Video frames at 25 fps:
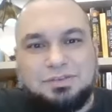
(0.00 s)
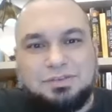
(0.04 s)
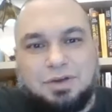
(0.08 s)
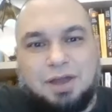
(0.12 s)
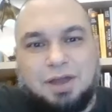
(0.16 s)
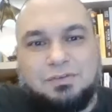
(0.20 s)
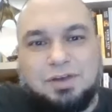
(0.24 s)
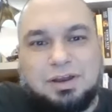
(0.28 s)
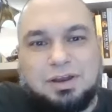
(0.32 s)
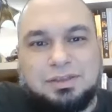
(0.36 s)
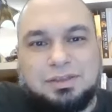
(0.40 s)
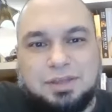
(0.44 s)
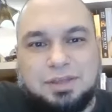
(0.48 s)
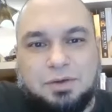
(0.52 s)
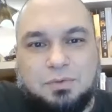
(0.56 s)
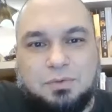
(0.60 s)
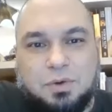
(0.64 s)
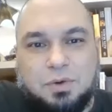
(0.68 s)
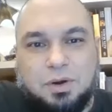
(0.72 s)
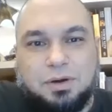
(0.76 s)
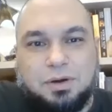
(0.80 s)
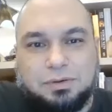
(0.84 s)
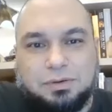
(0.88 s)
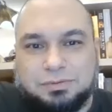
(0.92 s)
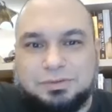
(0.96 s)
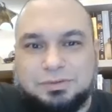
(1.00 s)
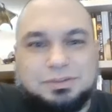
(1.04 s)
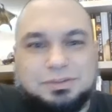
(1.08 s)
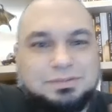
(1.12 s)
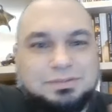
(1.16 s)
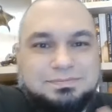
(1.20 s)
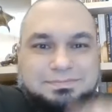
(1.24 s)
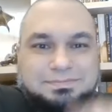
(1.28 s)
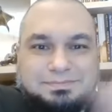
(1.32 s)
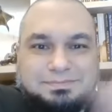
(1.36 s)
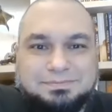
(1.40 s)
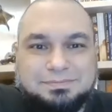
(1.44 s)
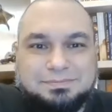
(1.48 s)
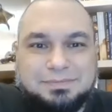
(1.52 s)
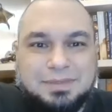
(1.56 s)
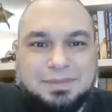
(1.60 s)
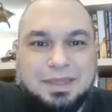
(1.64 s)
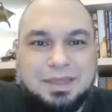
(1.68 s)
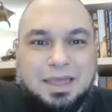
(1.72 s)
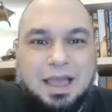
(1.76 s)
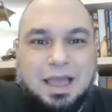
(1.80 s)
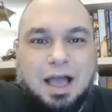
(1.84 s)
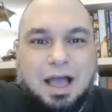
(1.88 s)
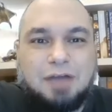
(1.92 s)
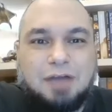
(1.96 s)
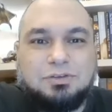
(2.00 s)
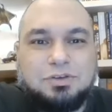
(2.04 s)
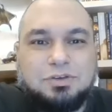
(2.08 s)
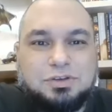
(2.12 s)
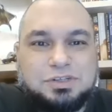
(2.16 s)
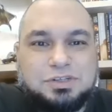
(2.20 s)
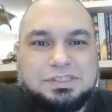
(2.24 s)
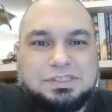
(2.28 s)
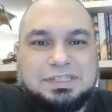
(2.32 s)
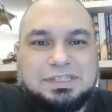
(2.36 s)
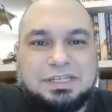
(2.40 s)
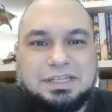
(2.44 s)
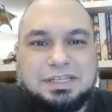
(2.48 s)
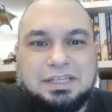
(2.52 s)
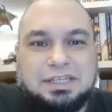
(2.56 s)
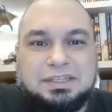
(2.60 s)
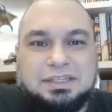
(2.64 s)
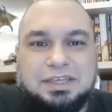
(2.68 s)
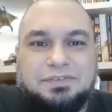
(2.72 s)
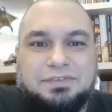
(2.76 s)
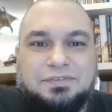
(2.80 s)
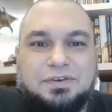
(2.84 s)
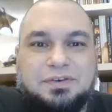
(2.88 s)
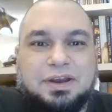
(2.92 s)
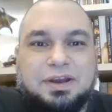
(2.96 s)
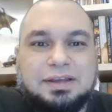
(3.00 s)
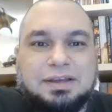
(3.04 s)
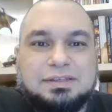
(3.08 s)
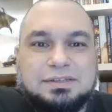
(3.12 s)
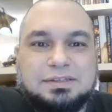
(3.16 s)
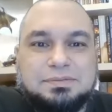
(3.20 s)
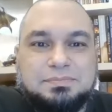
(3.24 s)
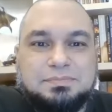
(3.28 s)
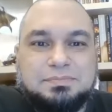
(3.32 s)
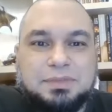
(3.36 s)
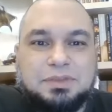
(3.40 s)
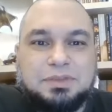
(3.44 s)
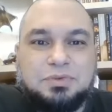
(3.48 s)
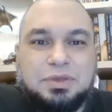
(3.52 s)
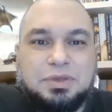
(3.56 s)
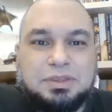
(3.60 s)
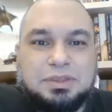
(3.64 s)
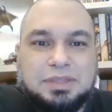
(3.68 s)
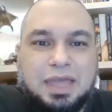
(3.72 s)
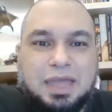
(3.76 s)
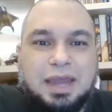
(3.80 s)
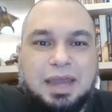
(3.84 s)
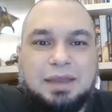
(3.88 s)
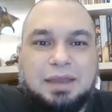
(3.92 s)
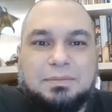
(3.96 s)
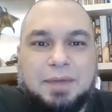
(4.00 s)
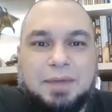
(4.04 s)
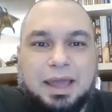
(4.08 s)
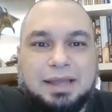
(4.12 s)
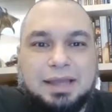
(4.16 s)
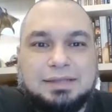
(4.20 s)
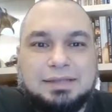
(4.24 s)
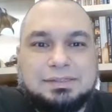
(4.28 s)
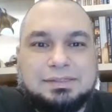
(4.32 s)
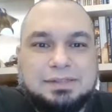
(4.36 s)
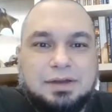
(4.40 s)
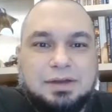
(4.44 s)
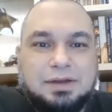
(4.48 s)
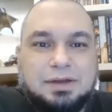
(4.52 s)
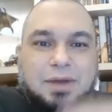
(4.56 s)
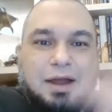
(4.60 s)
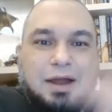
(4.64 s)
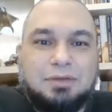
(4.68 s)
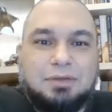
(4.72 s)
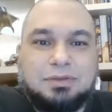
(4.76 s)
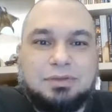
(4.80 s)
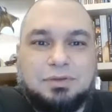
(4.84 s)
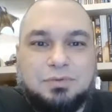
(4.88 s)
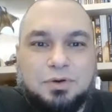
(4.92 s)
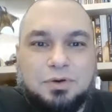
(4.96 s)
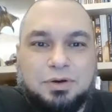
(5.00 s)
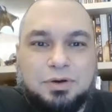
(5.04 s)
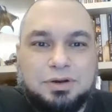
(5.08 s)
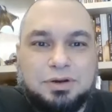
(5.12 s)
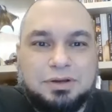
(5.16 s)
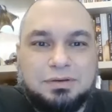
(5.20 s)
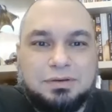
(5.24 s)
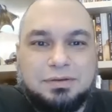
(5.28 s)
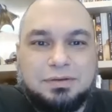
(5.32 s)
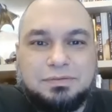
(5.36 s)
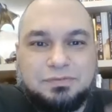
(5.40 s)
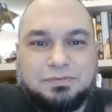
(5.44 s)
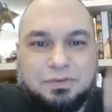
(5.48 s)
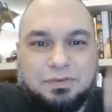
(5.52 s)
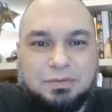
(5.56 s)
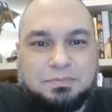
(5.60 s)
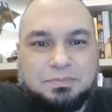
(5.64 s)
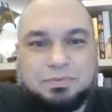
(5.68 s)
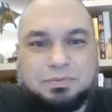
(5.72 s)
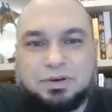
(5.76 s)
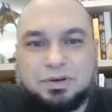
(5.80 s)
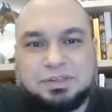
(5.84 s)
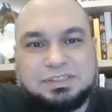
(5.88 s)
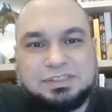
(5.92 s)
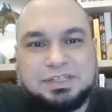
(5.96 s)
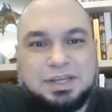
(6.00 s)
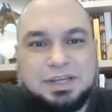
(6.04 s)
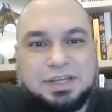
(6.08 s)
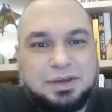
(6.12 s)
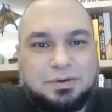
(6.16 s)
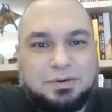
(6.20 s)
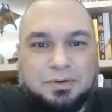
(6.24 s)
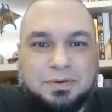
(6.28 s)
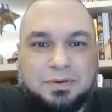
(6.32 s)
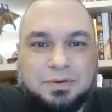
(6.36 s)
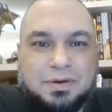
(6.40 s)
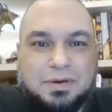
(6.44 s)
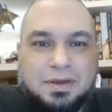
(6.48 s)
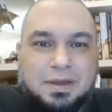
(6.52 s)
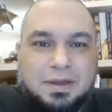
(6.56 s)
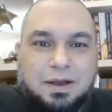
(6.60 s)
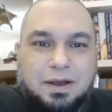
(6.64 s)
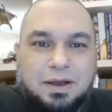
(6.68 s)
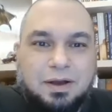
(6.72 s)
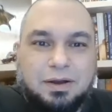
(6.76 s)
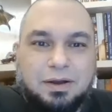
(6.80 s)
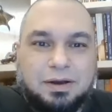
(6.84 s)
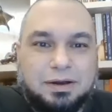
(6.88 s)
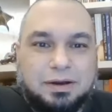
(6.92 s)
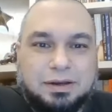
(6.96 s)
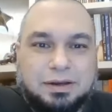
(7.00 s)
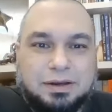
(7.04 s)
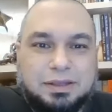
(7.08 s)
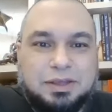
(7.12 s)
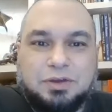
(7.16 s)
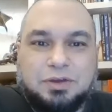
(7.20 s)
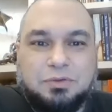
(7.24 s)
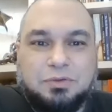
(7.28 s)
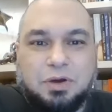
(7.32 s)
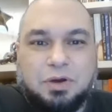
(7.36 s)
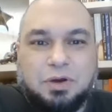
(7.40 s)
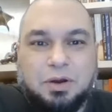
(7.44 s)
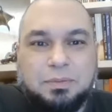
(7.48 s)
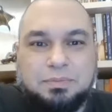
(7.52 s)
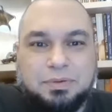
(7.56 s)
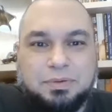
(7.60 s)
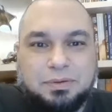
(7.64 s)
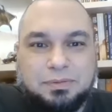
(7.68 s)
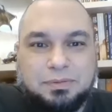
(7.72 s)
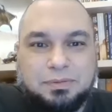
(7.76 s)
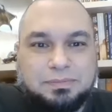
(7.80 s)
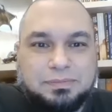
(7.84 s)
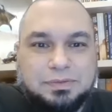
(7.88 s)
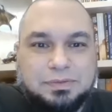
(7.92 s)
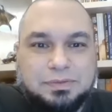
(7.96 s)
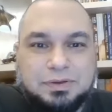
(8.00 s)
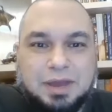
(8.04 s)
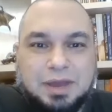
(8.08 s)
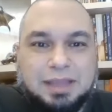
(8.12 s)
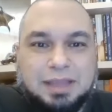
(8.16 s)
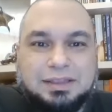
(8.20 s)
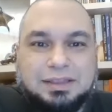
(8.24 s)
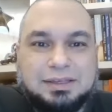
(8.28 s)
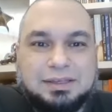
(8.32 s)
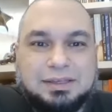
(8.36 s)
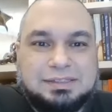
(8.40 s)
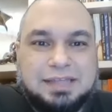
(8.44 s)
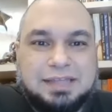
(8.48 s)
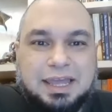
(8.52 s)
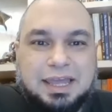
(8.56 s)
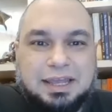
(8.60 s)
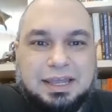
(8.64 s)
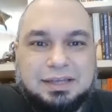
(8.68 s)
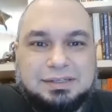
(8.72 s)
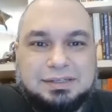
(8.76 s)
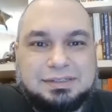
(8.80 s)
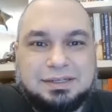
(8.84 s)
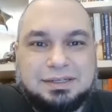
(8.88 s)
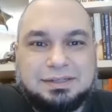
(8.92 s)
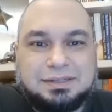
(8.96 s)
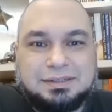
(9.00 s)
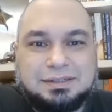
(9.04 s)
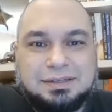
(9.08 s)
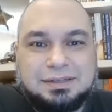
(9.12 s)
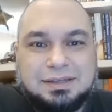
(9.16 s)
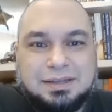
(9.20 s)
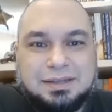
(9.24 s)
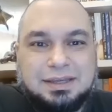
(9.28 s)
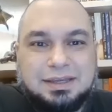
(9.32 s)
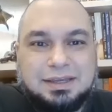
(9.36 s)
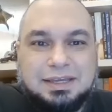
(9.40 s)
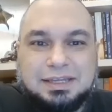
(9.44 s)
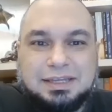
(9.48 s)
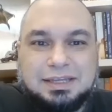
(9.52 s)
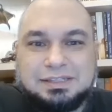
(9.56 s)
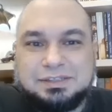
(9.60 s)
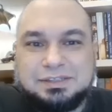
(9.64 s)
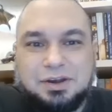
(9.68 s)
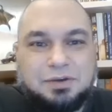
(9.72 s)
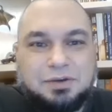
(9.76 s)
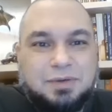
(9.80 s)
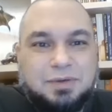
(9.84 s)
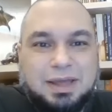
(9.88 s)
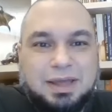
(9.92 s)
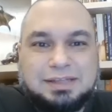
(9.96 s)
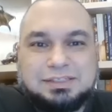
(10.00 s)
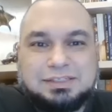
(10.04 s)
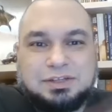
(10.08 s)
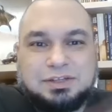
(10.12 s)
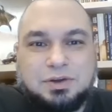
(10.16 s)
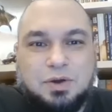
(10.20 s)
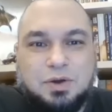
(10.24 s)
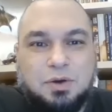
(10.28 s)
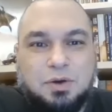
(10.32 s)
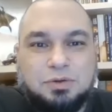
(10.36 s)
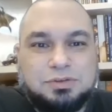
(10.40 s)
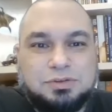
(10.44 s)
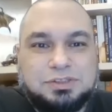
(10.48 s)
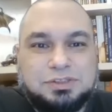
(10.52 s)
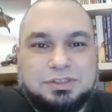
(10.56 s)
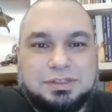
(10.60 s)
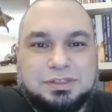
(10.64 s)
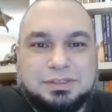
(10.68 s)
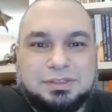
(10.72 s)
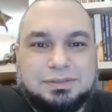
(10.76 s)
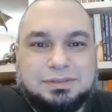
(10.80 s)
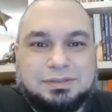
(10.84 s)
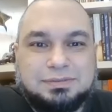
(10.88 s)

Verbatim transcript: traveled the world, how do you see the difference between Thelemites around the world, from Brazil or Europe, or United States, and East or West Coast?